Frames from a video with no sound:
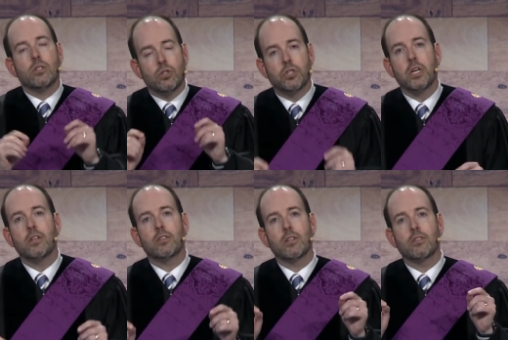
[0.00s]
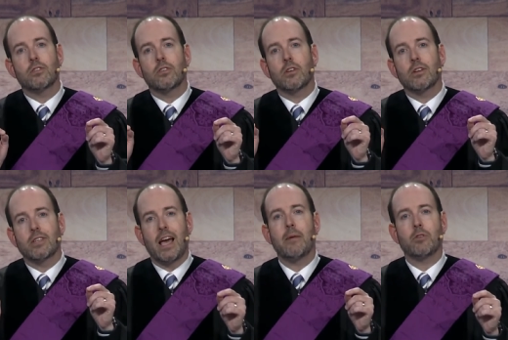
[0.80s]
Jesus
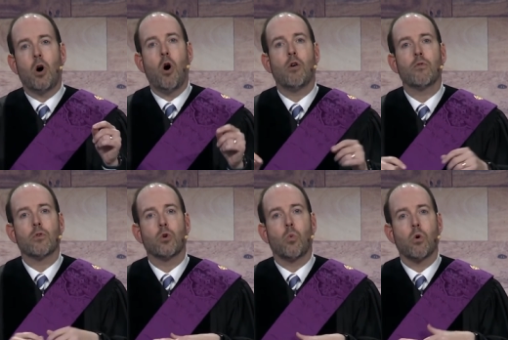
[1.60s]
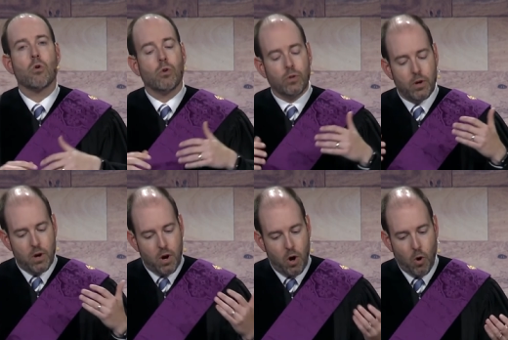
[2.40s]
came to offer the world
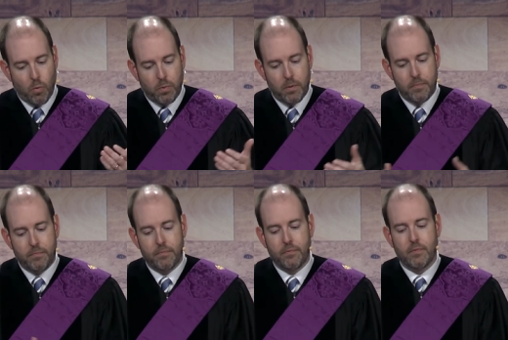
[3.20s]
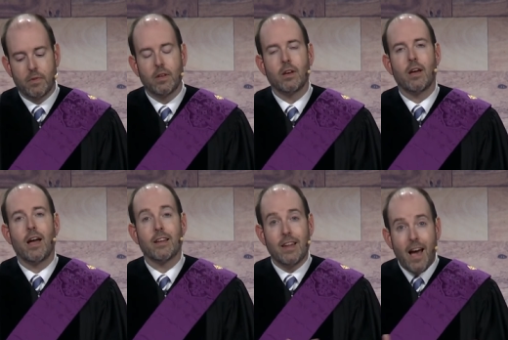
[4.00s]
hope.
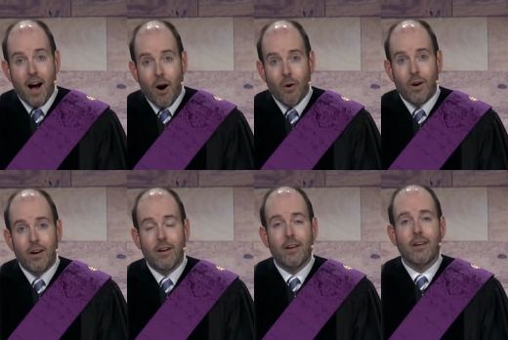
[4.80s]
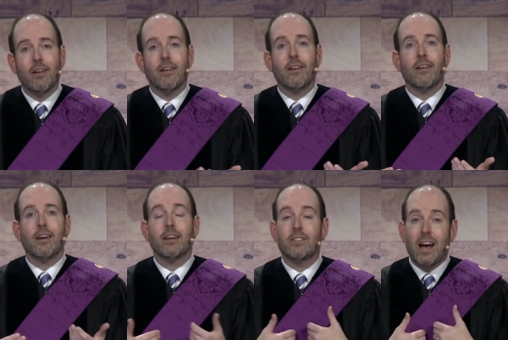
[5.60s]
And now
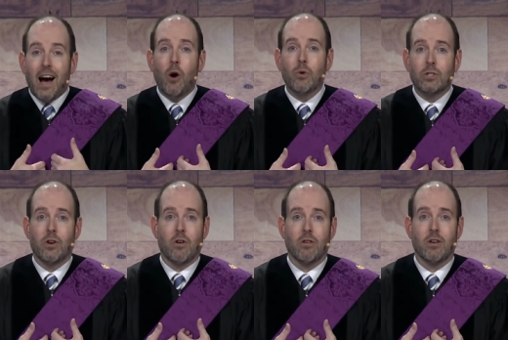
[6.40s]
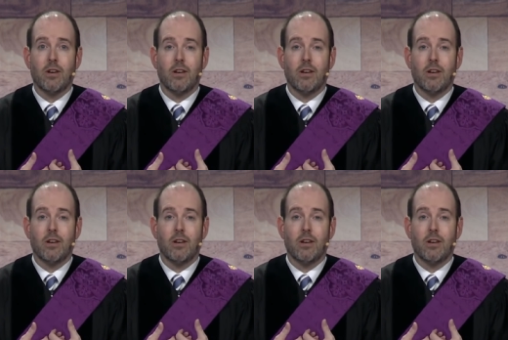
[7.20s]
it's our turn